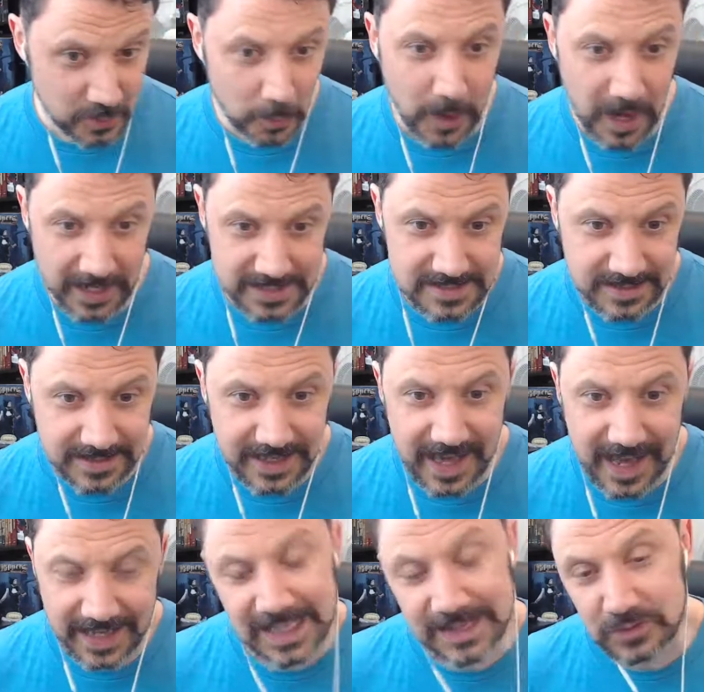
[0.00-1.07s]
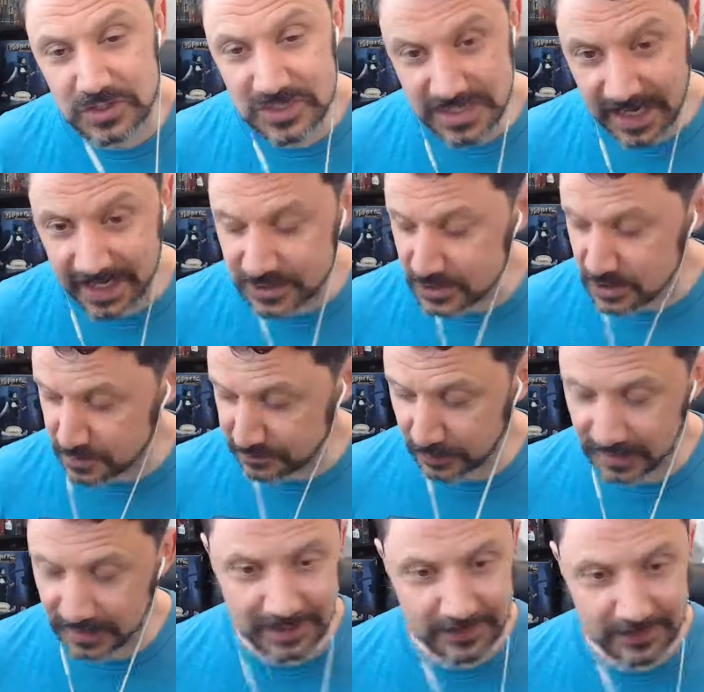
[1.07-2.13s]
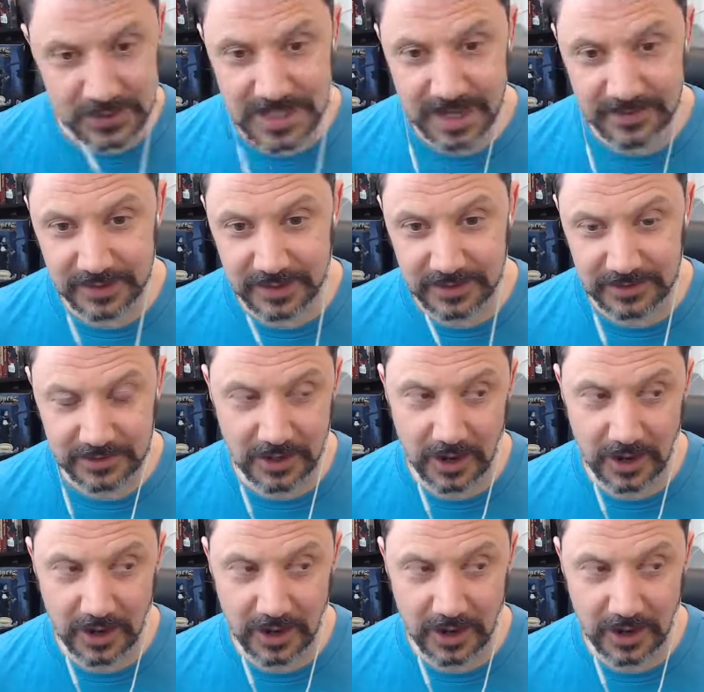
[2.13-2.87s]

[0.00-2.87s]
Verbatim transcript: wisely at level six, just before he level seven,